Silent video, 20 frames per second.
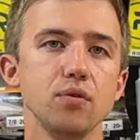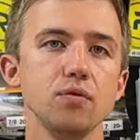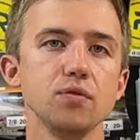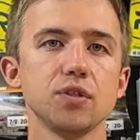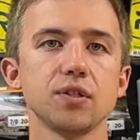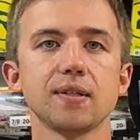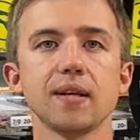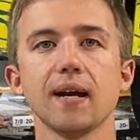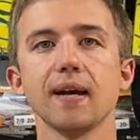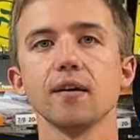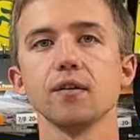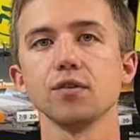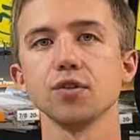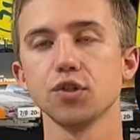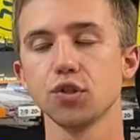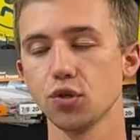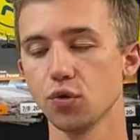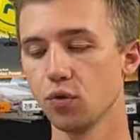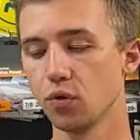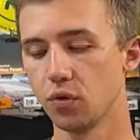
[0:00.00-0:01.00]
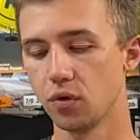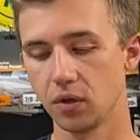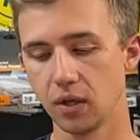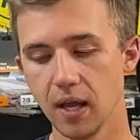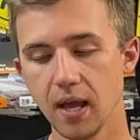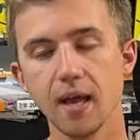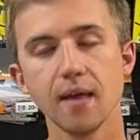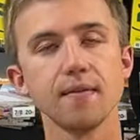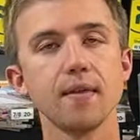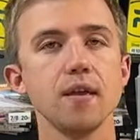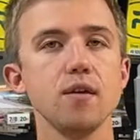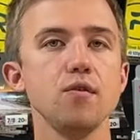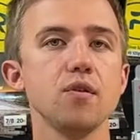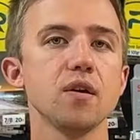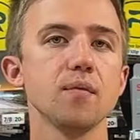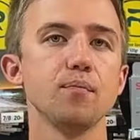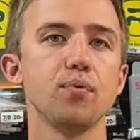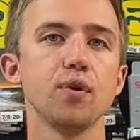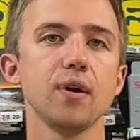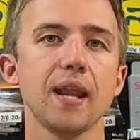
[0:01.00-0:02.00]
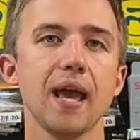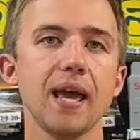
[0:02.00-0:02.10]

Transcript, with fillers: boot style sole that you can put